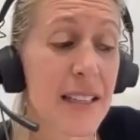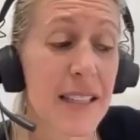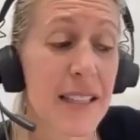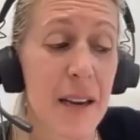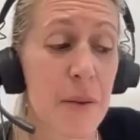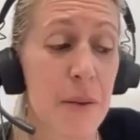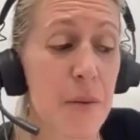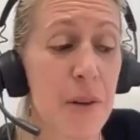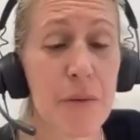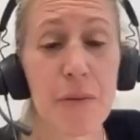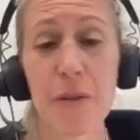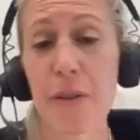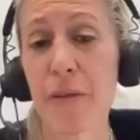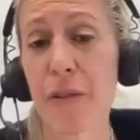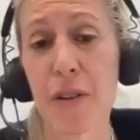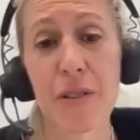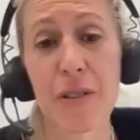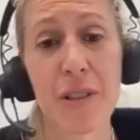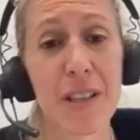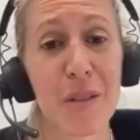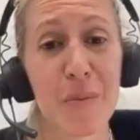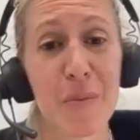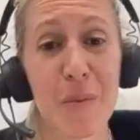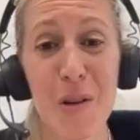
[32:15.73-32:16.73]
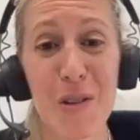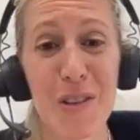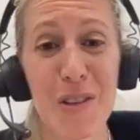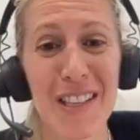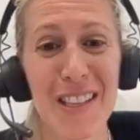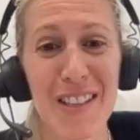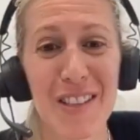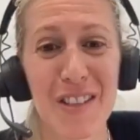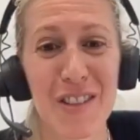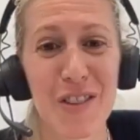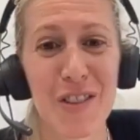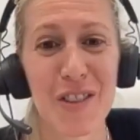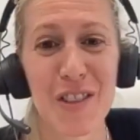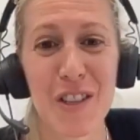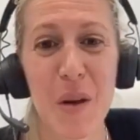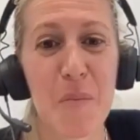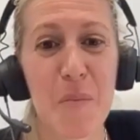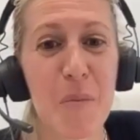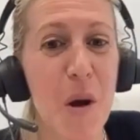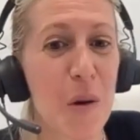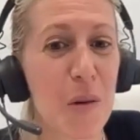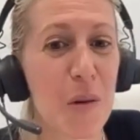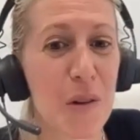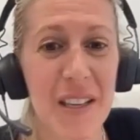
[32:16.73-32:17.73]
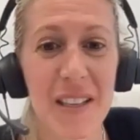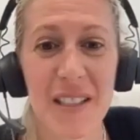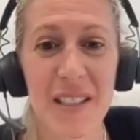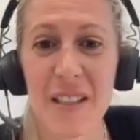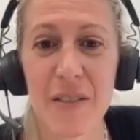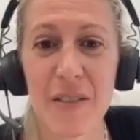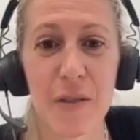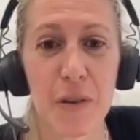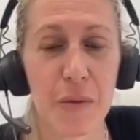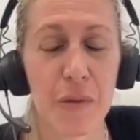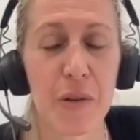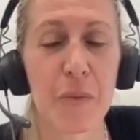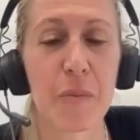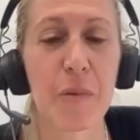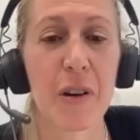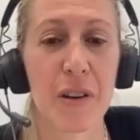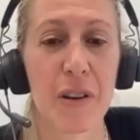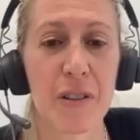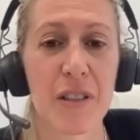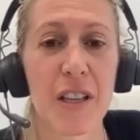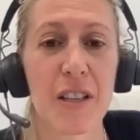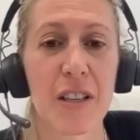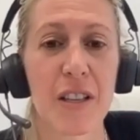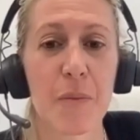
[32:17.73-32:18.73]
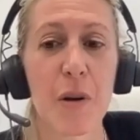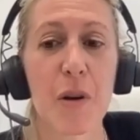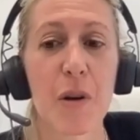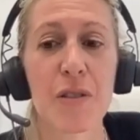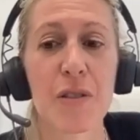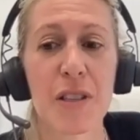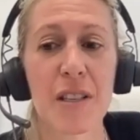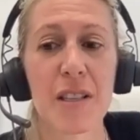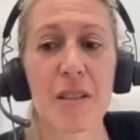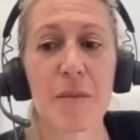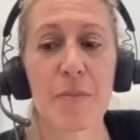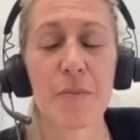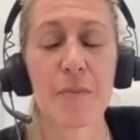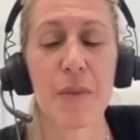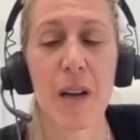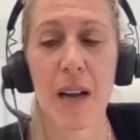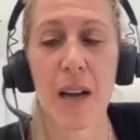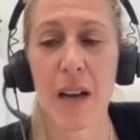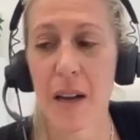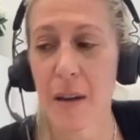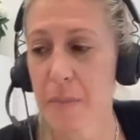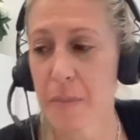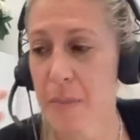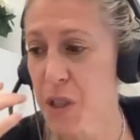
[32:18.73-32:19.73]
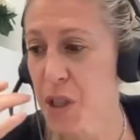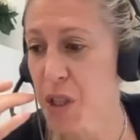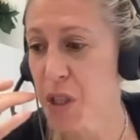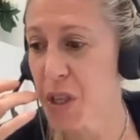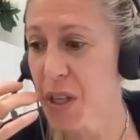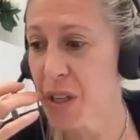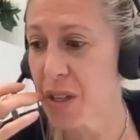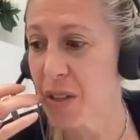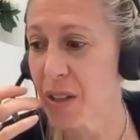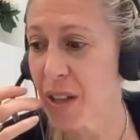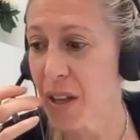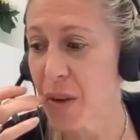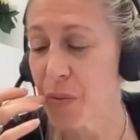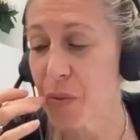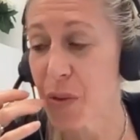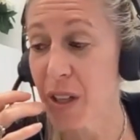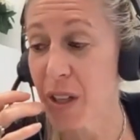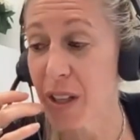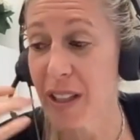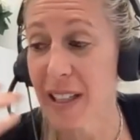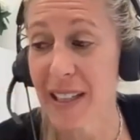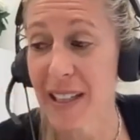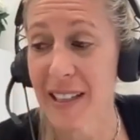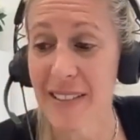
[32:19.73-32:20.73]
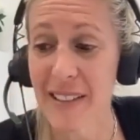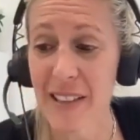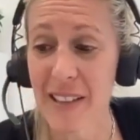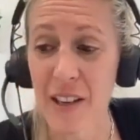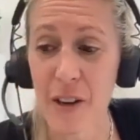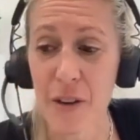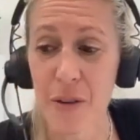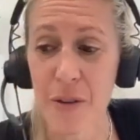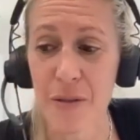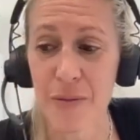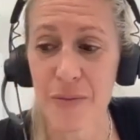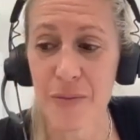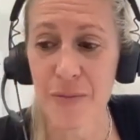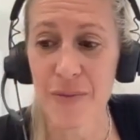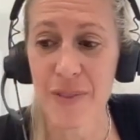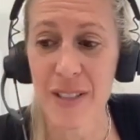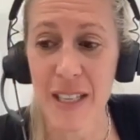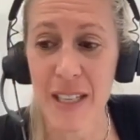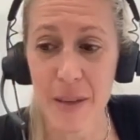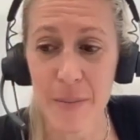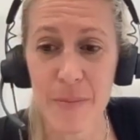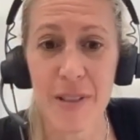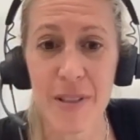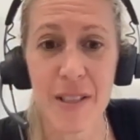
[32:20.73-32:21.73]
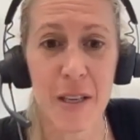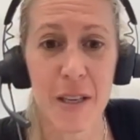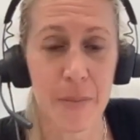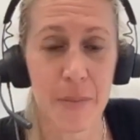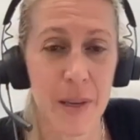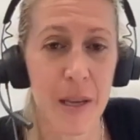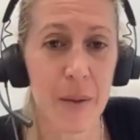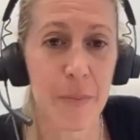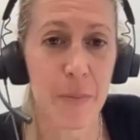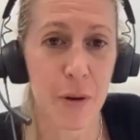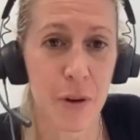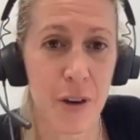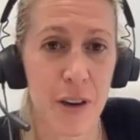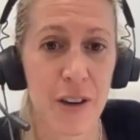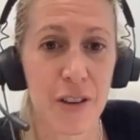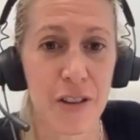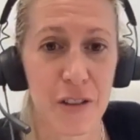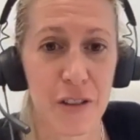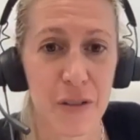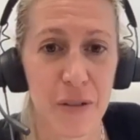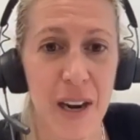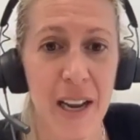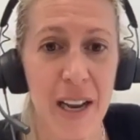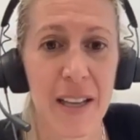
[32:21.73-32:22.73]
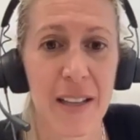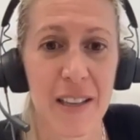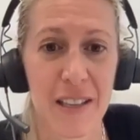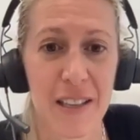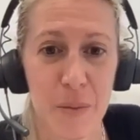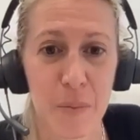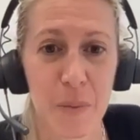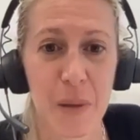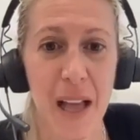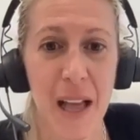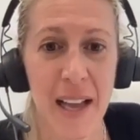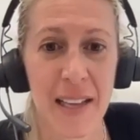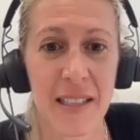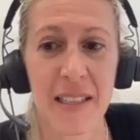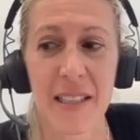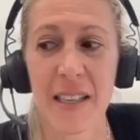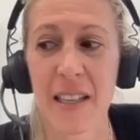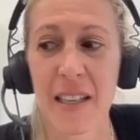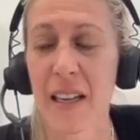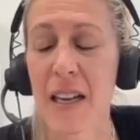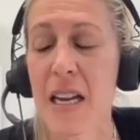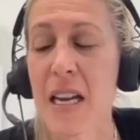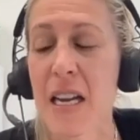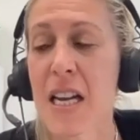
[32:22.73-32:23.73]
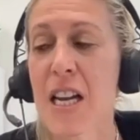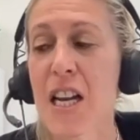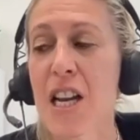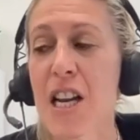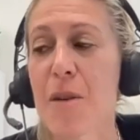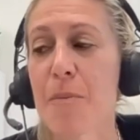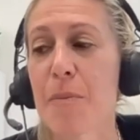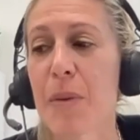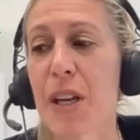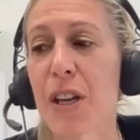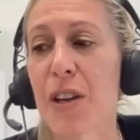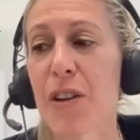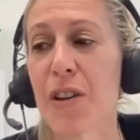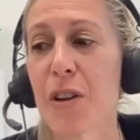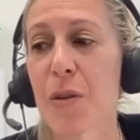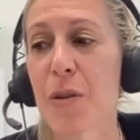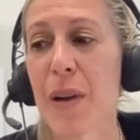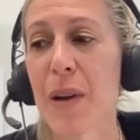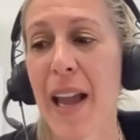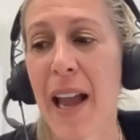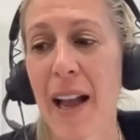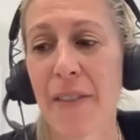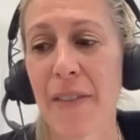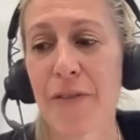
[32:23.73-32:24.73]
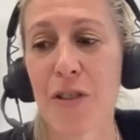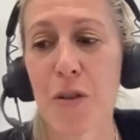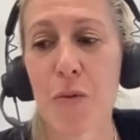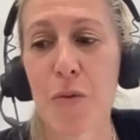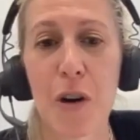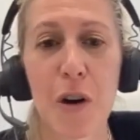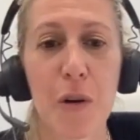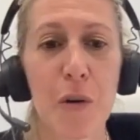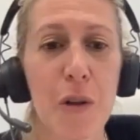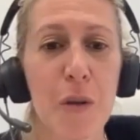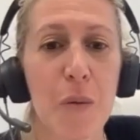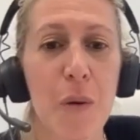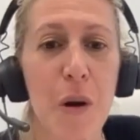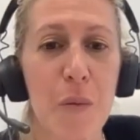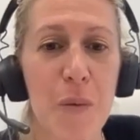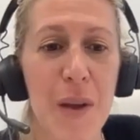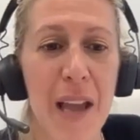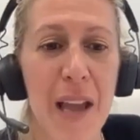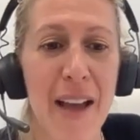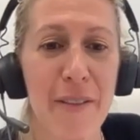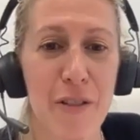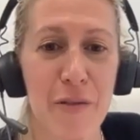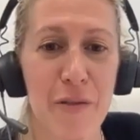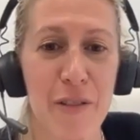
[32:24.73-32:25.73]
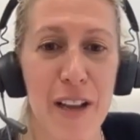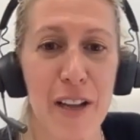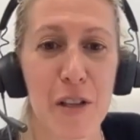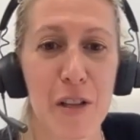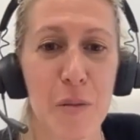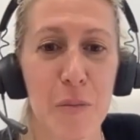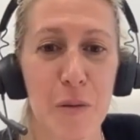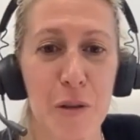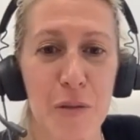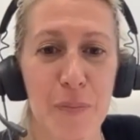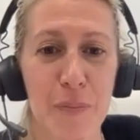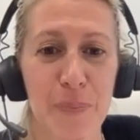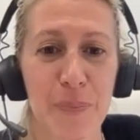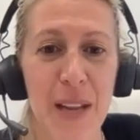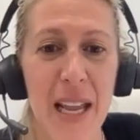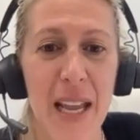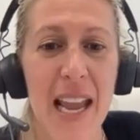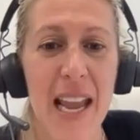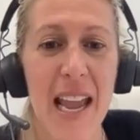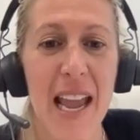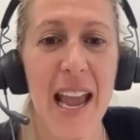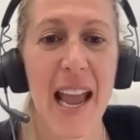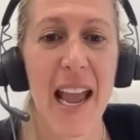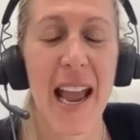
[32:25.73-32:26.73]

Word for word: same with reverse osmosis. There's components of a reverse osmosis uh, machine that really, you know, seems hip- hypocritical, right? It's plastic, but you know, we have to work with what we have available. Yeah.